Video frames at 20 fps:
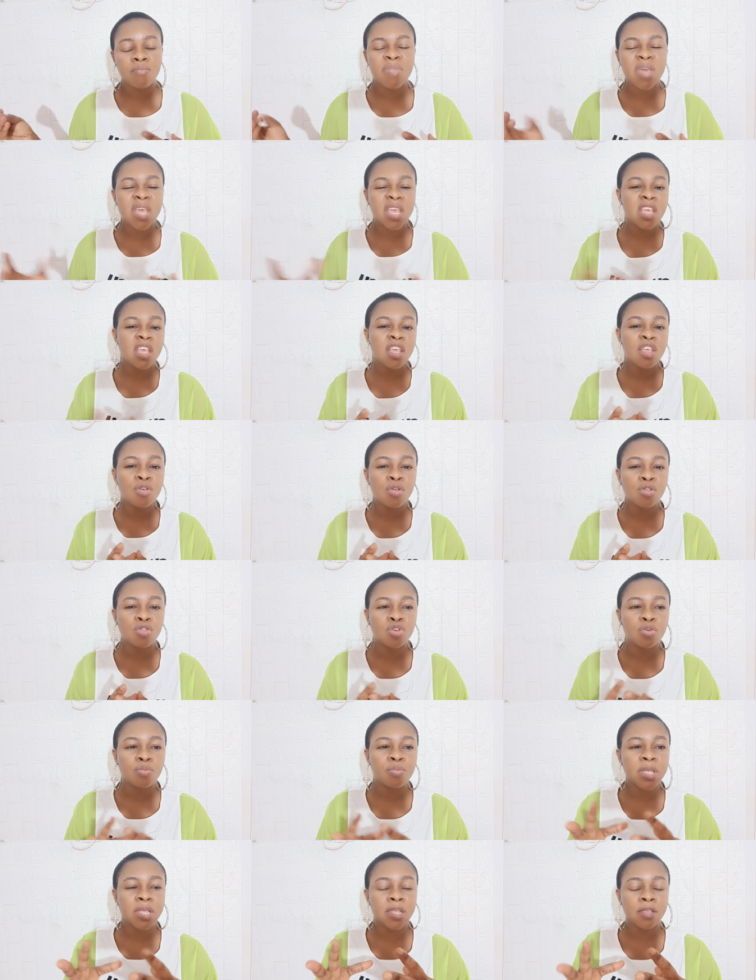making you
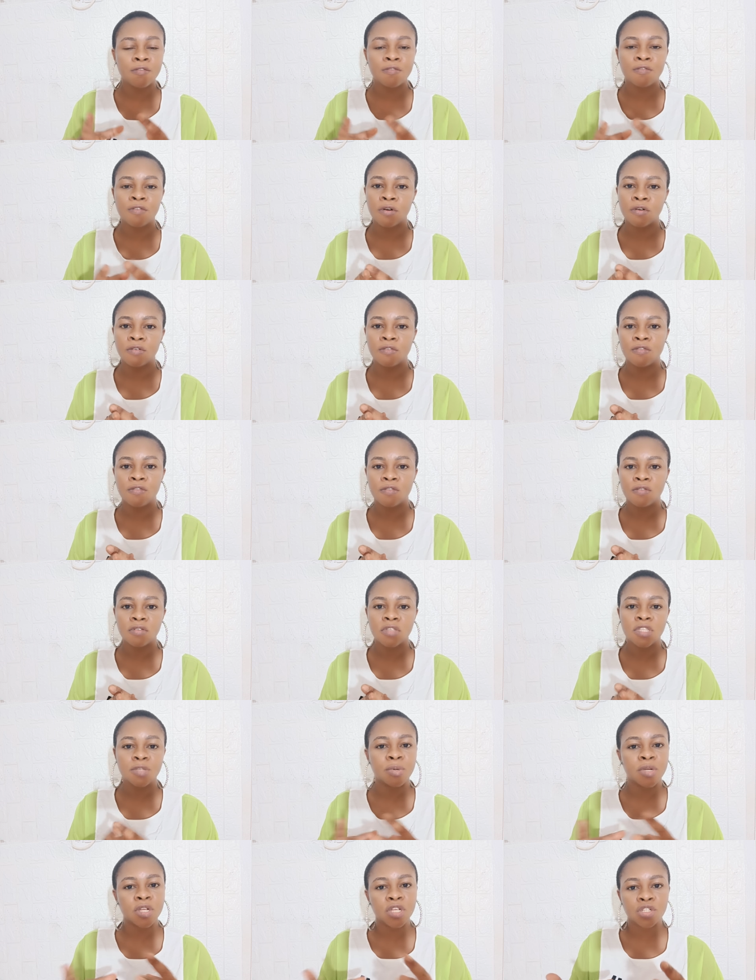to be involved
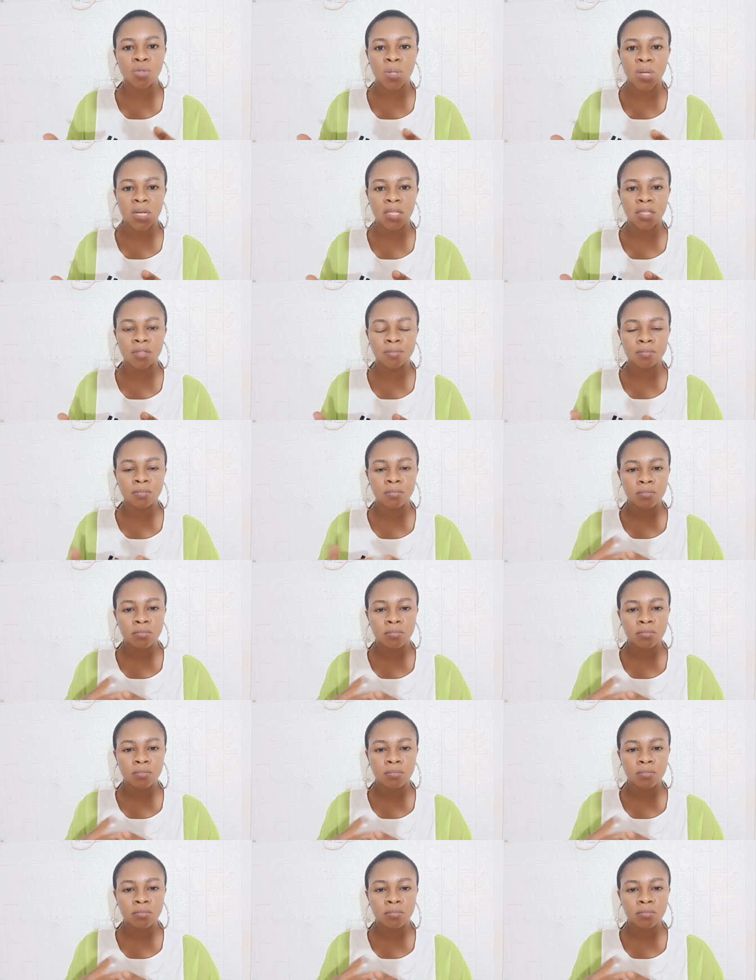spiritually.